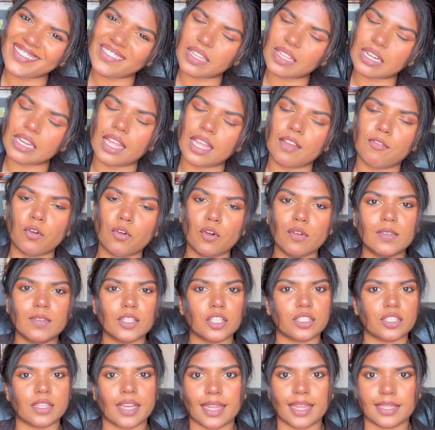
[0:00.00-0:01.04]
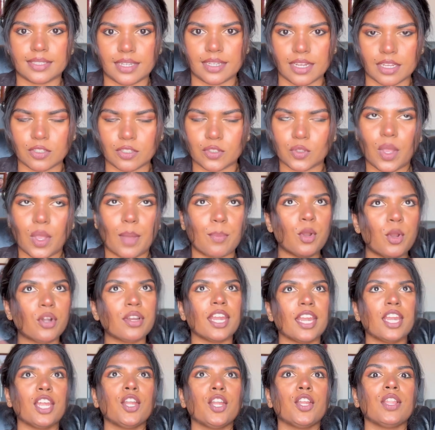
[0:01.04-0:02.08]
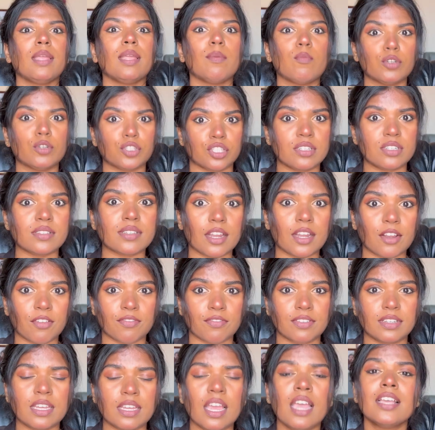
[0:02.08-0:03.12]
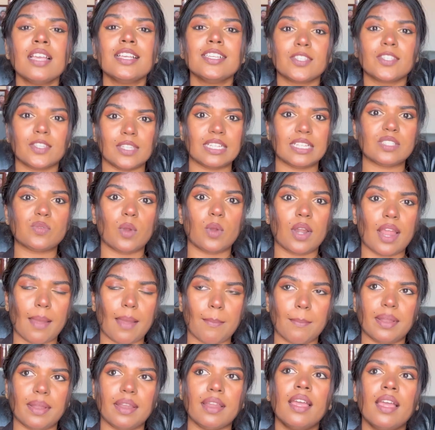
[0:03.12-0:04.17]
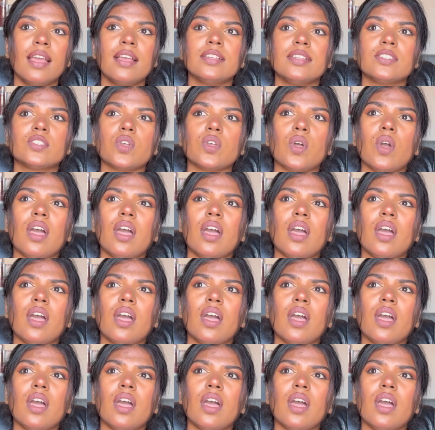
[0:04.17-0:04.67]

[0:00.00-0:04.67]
Then I phoned me chotta karchale. So I'm not getting into the emotional side of it. So that's what happened. So